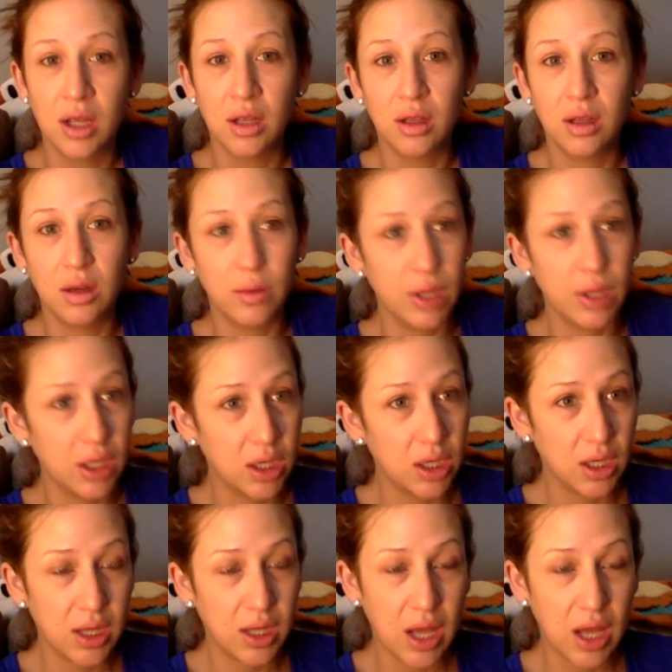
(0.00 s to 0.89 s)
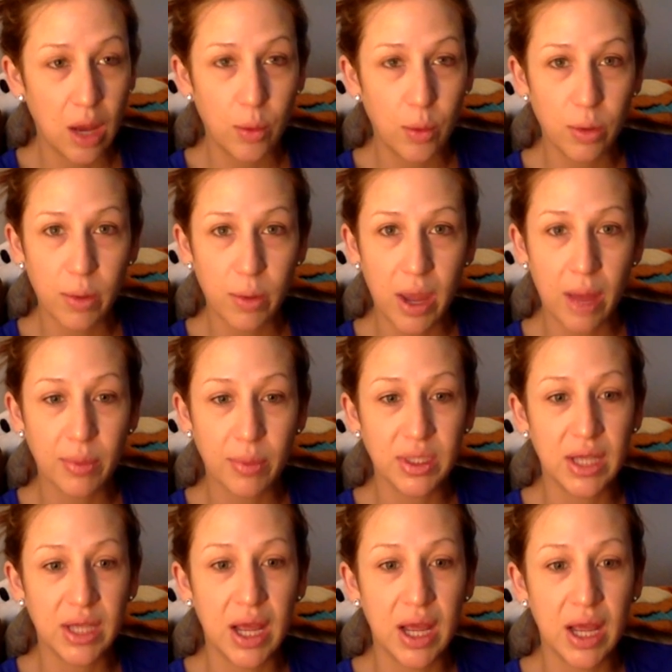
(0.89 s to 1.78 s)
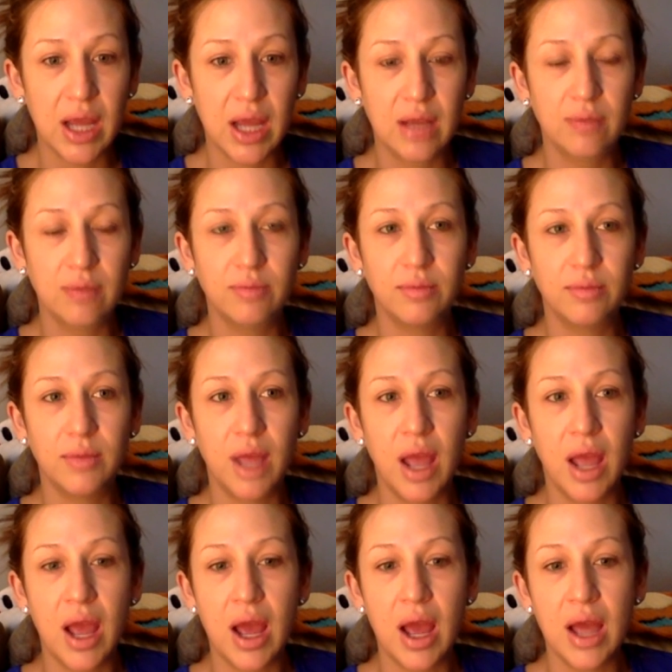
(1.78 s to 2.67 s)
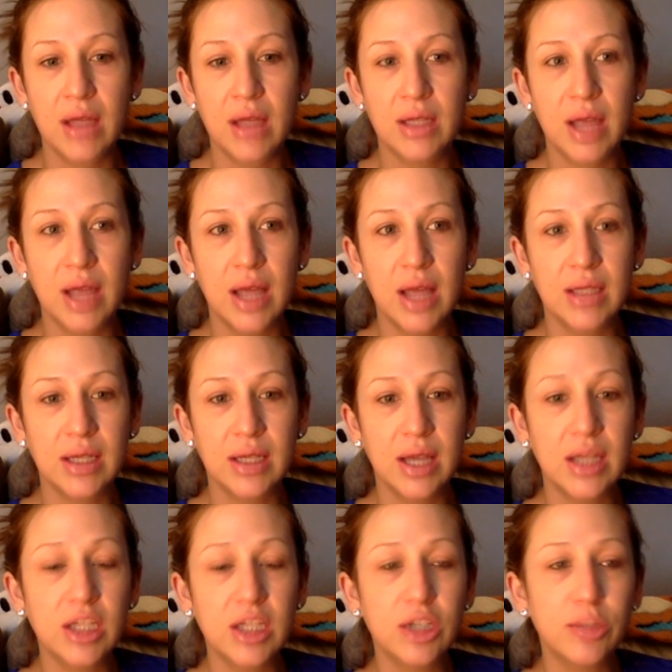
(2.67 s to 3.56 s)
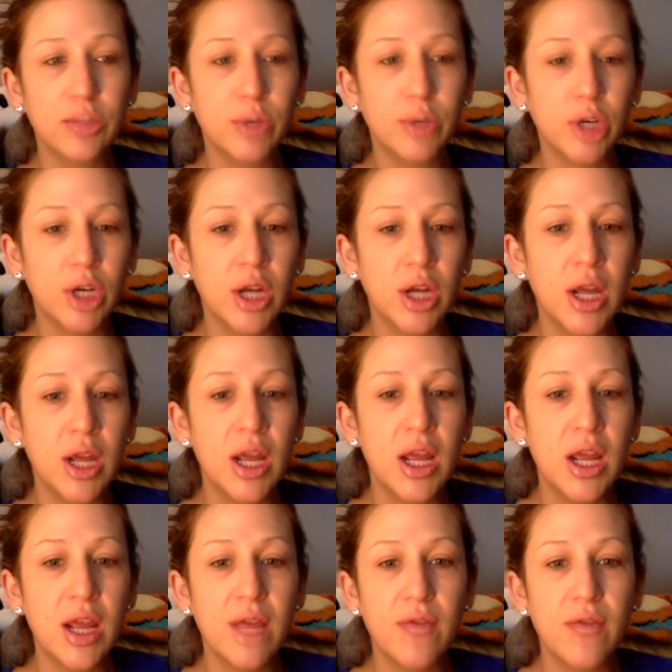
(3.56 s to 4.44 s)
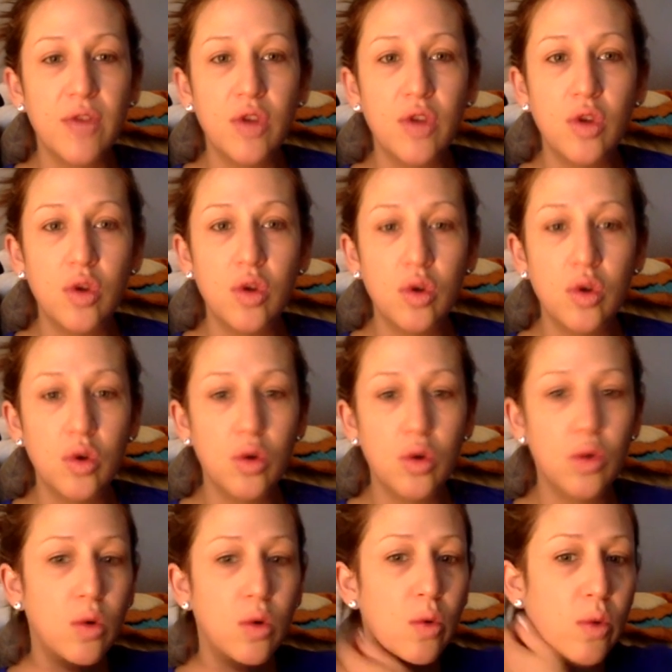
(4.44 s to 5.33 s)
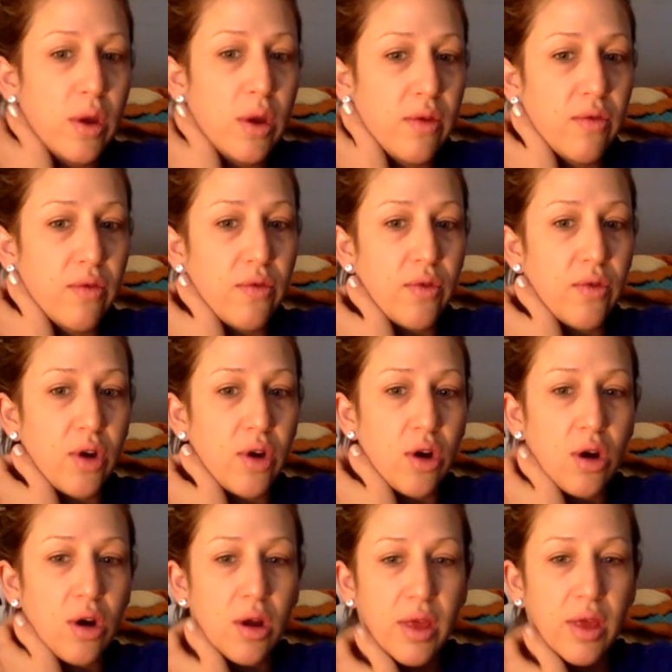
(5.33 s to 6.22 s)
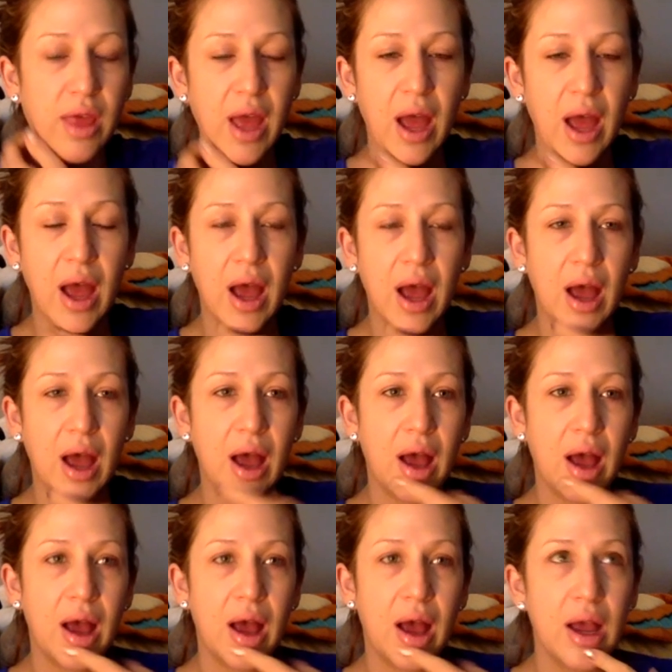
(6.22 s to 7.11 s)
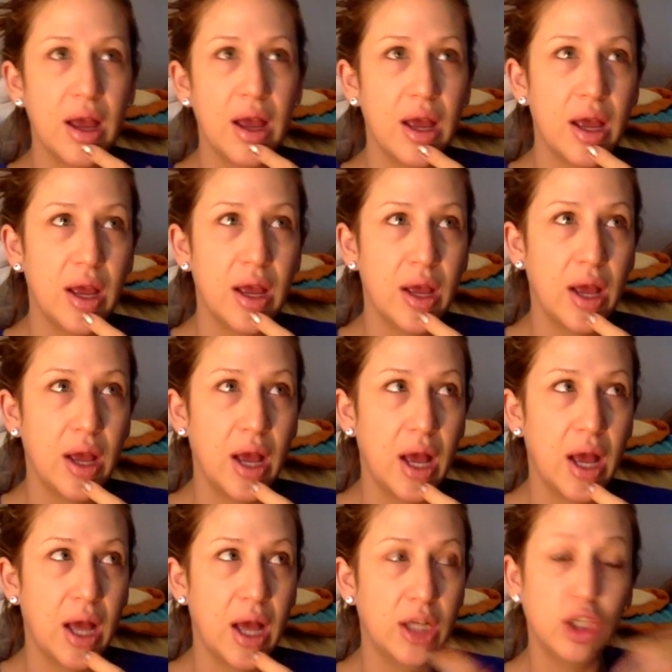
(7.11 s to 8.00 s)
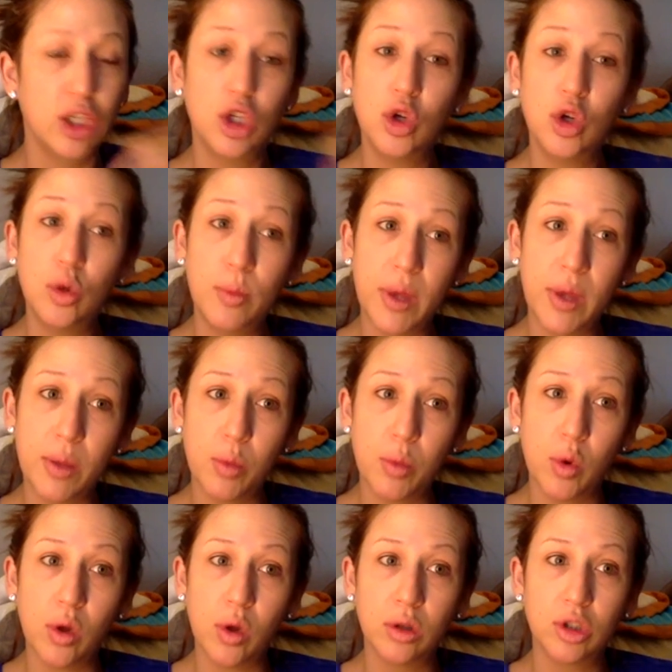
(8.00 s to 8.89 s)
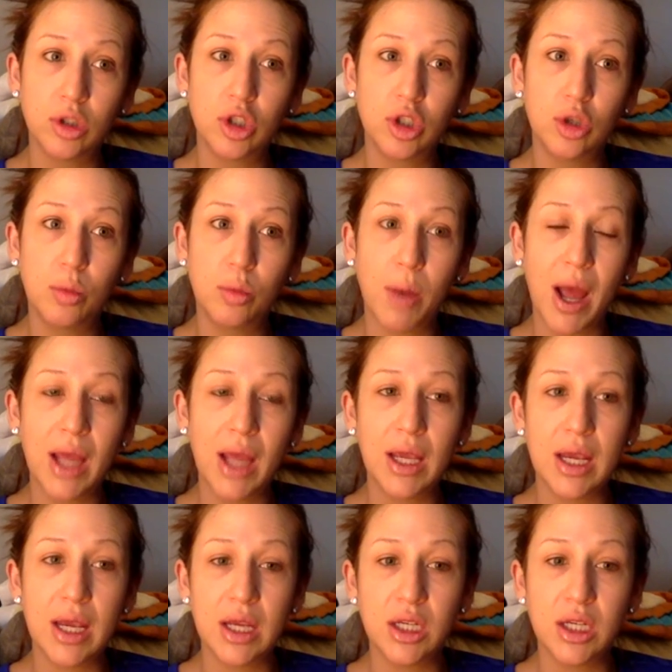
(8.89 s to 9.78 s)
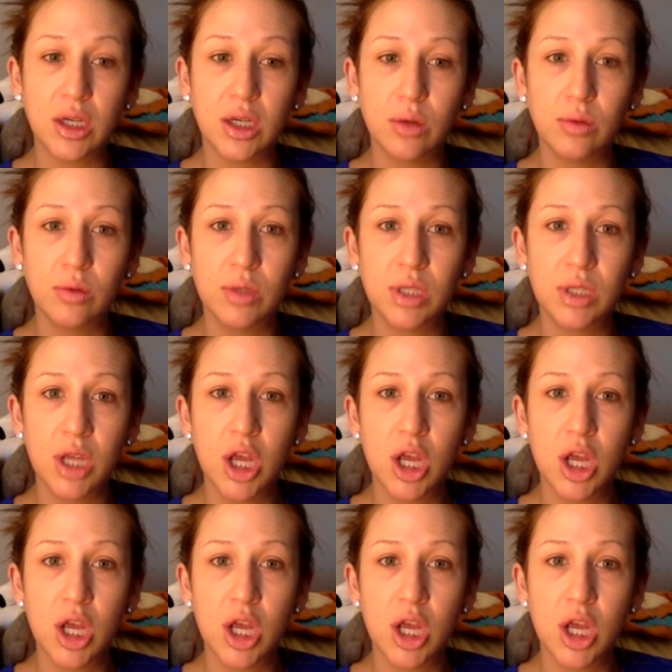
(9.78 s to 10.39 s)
They're really good. They help with my appetite. And as a customer, if you refer that to people to buy ketones,